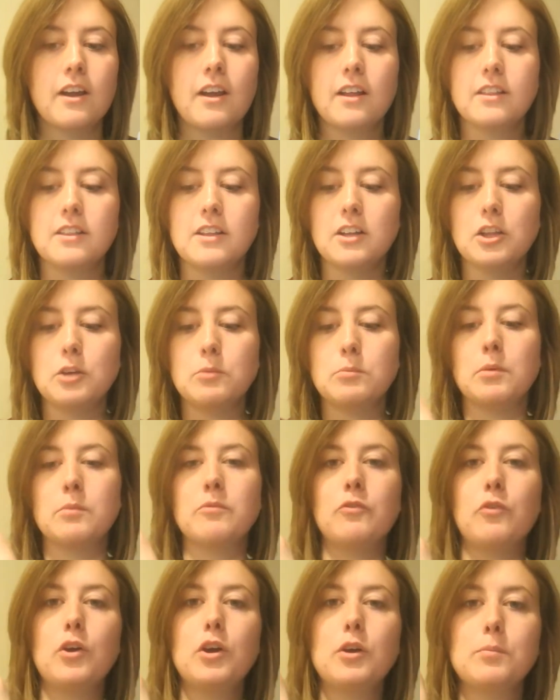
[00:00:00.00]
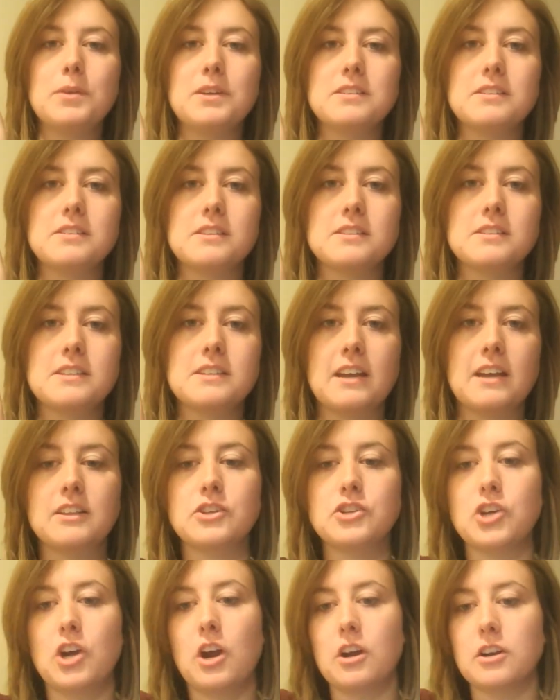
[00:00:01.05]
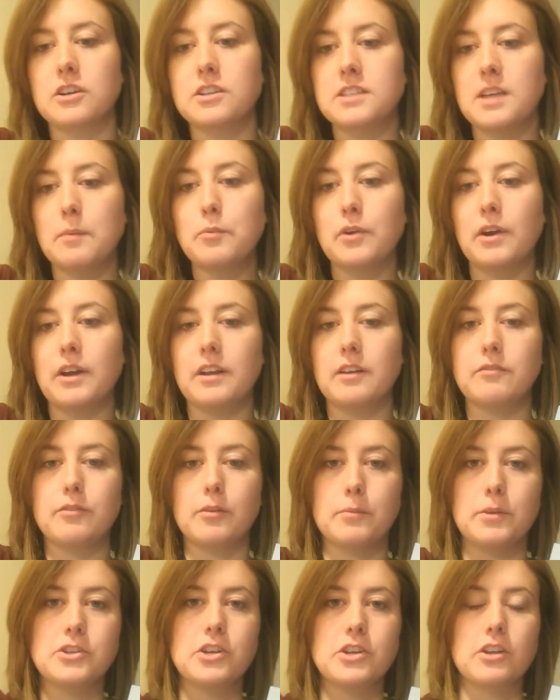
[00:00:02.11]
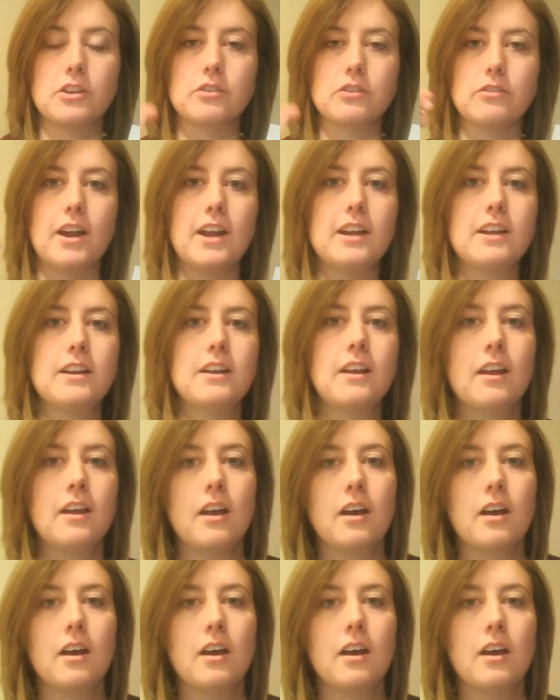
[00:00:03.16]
the aluminum foil pieces inside the jar separated from each other, right?